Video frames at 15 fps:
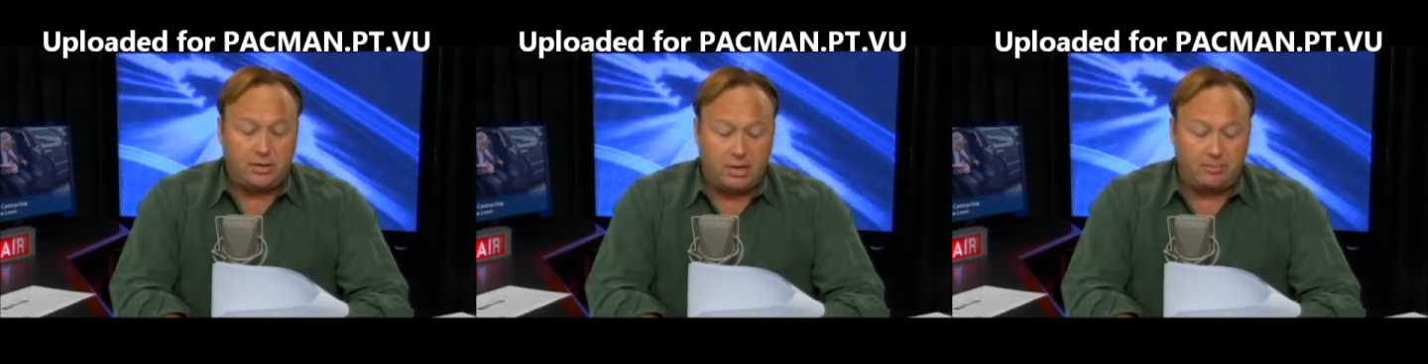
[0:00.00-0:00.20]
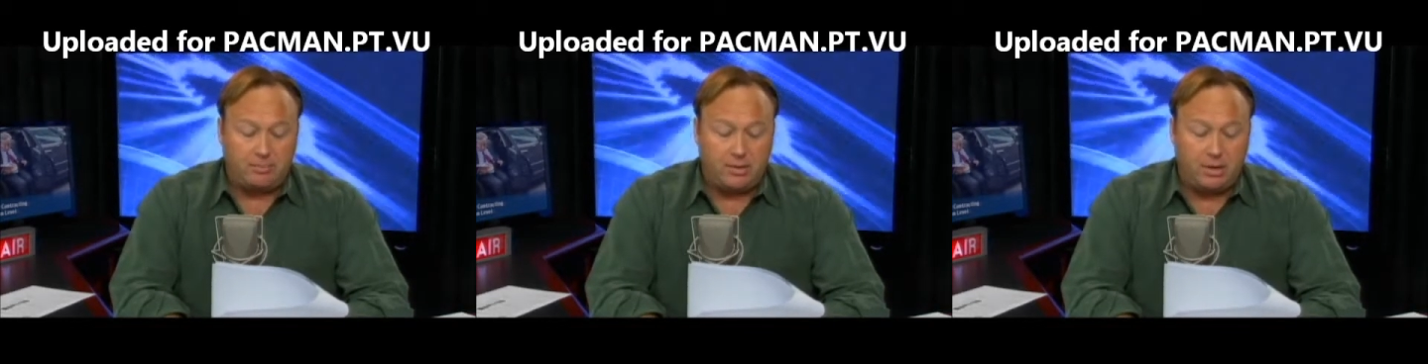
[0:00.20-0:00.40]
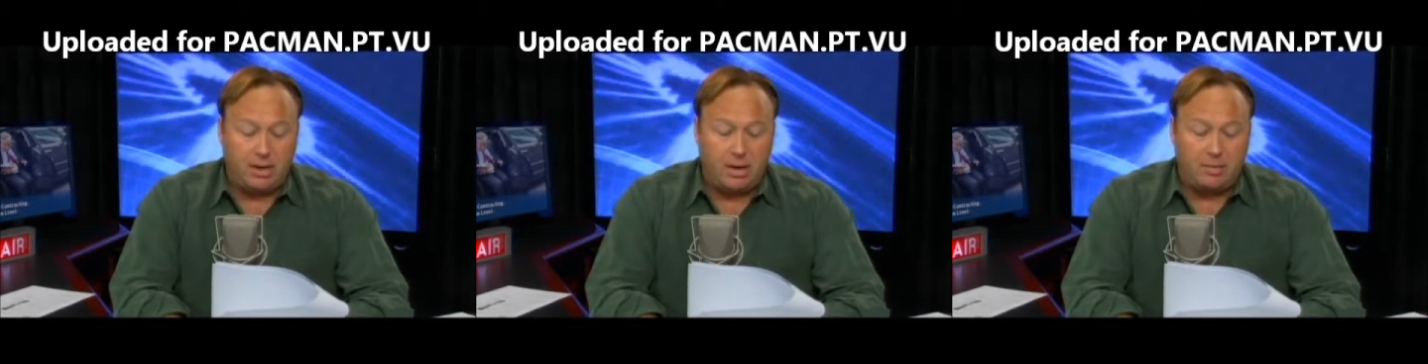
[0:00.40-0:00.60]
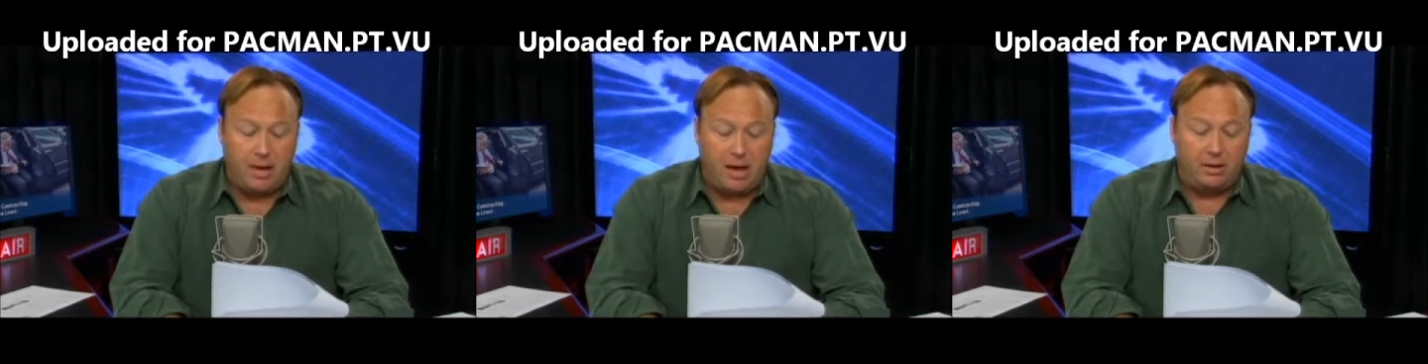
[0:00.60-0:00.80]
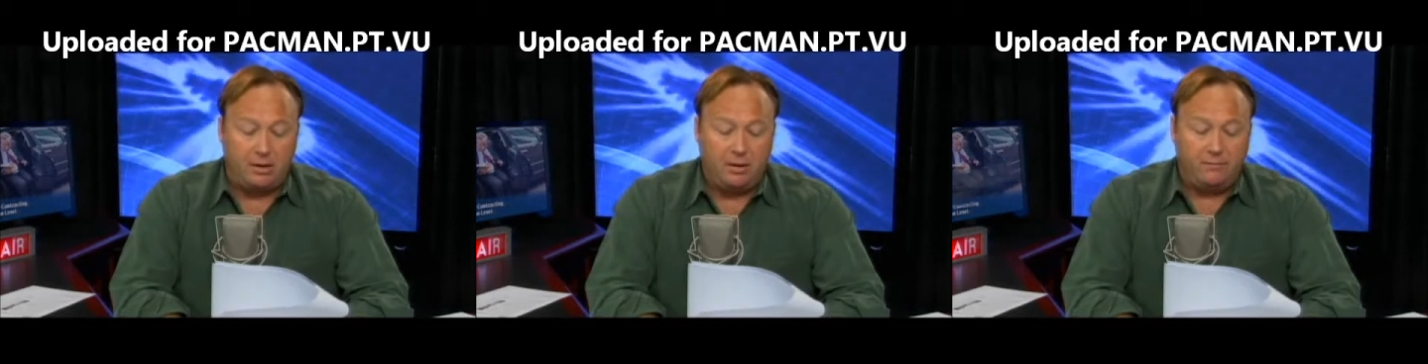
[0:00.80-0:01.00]
something
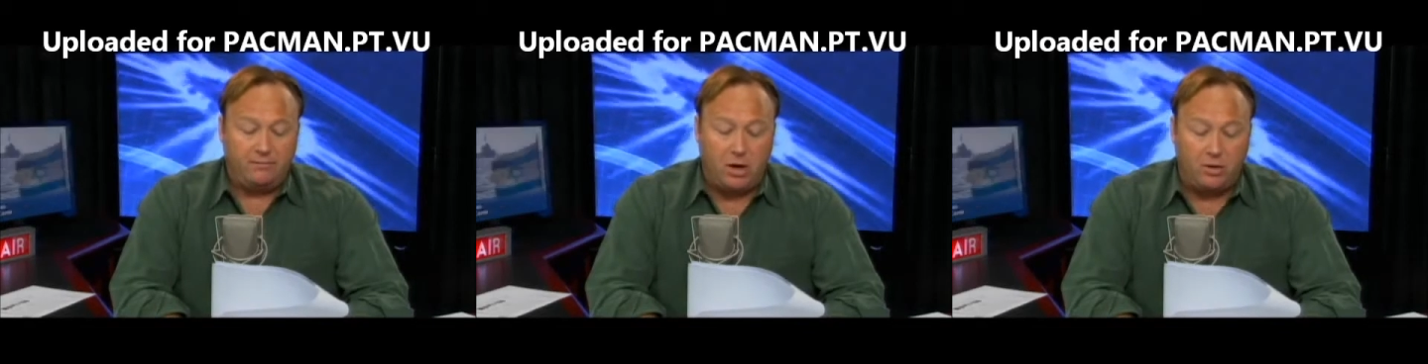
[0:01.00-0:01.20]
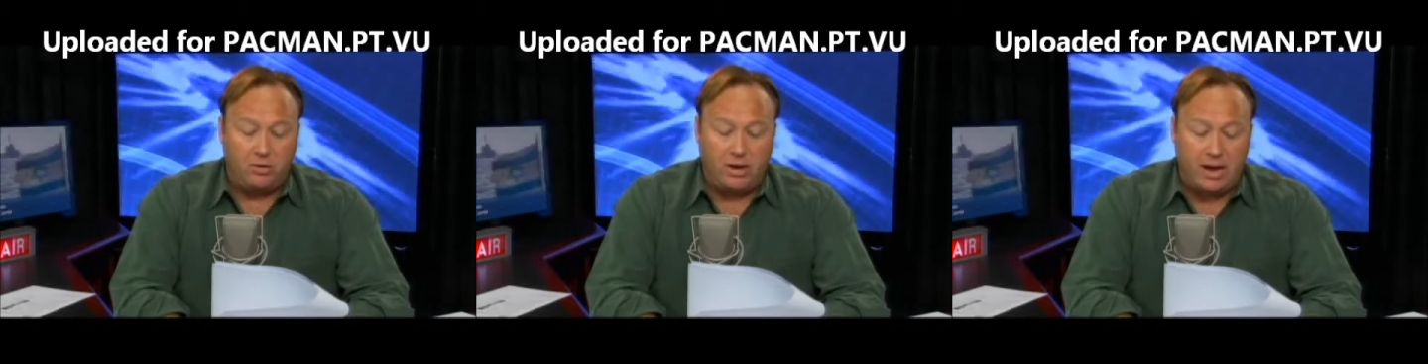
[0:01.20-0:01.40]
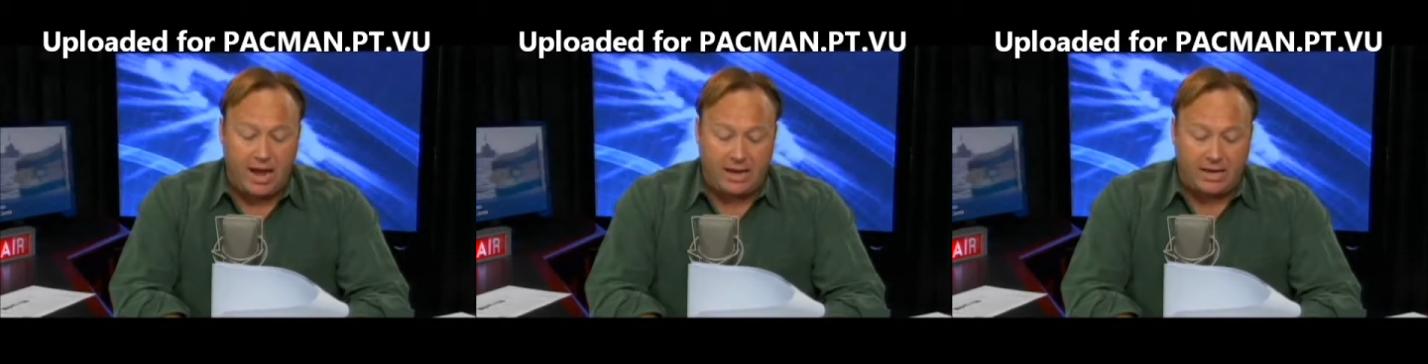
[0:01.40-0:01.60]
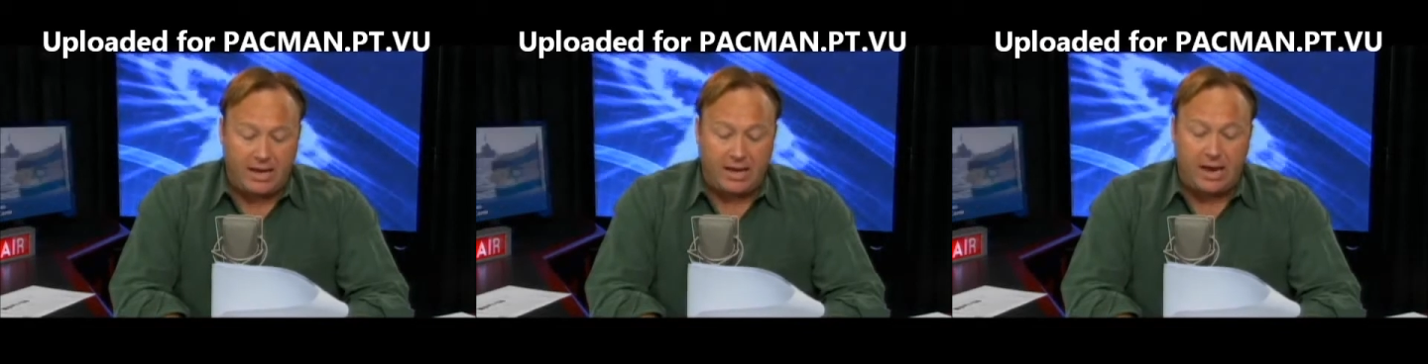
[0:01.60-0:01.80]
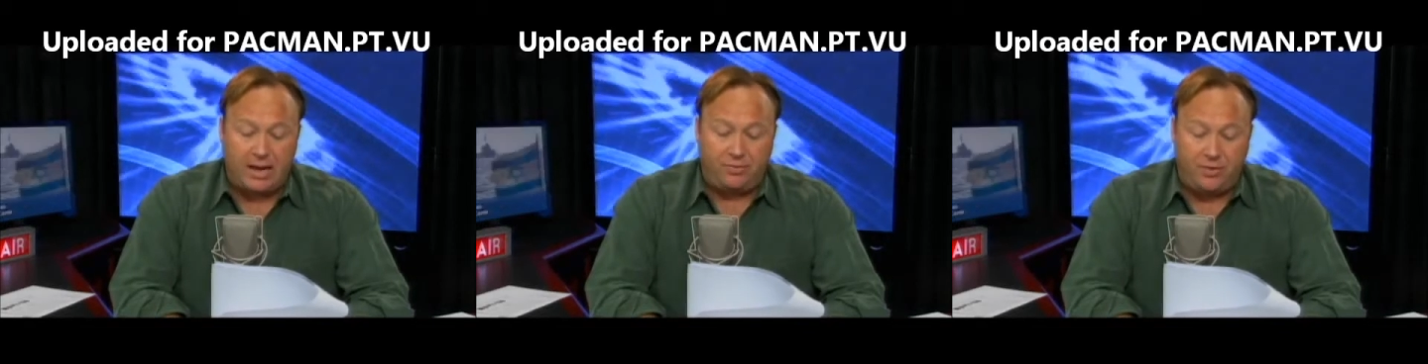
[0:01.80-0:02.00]
about phone
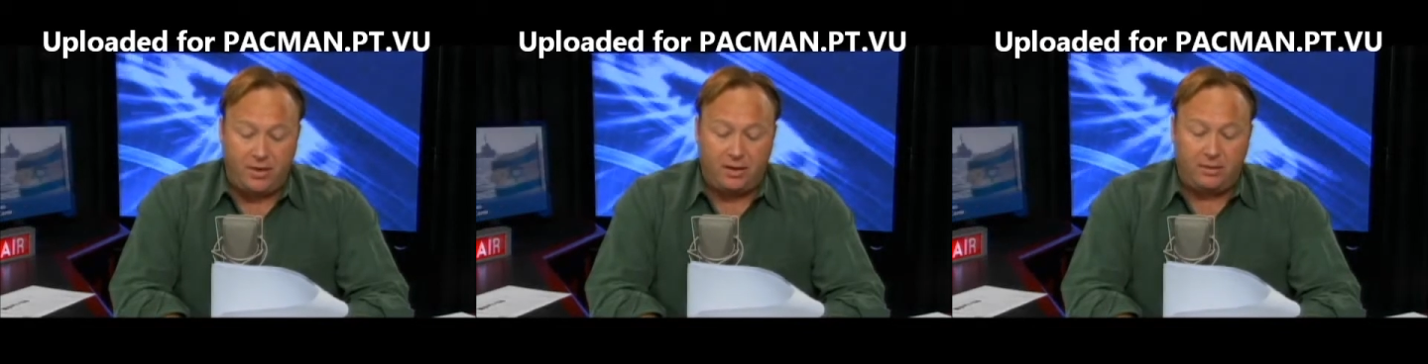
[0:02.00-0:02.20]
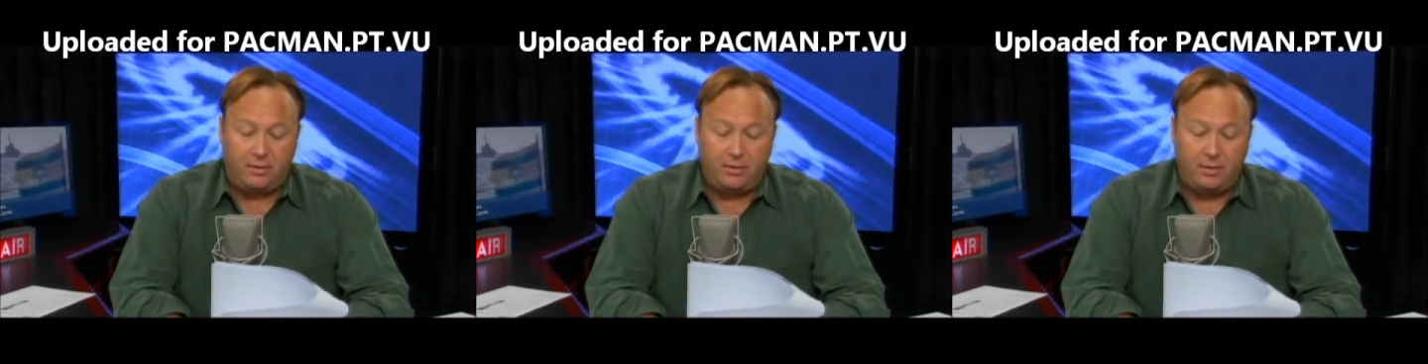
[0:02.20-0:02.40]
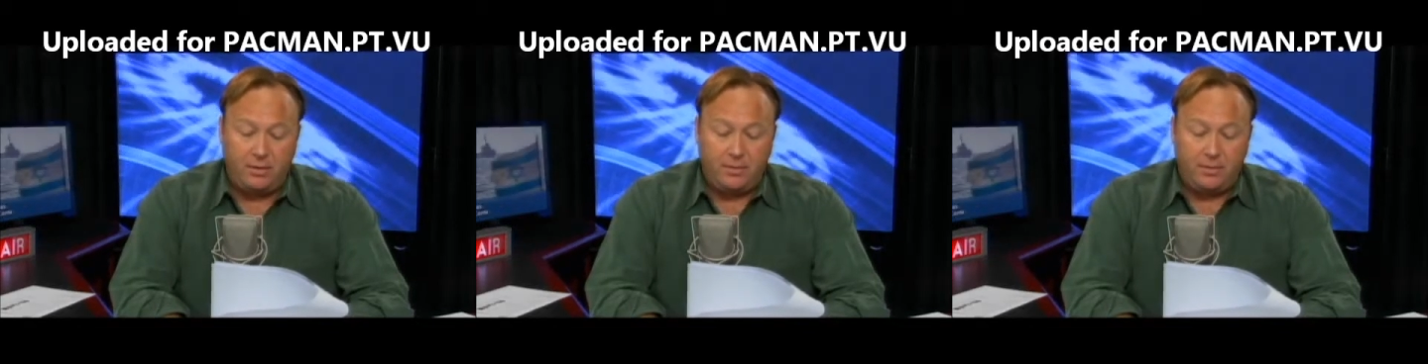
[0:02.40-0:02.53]
hacking, and I think